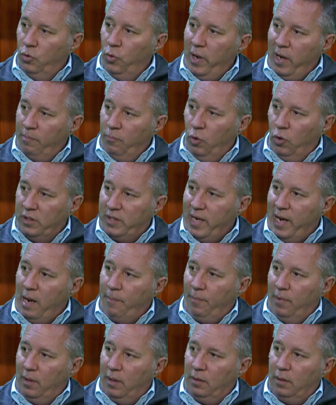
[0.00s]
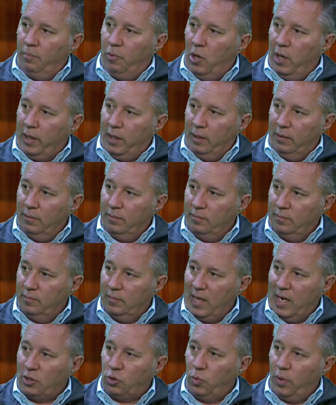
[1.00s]
Who had more time in the pocket
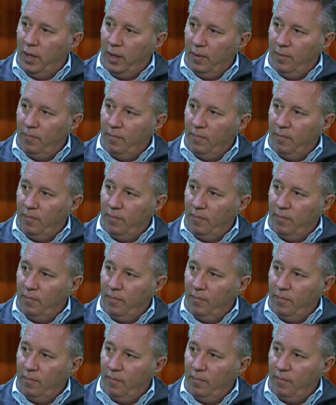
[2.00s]
last week?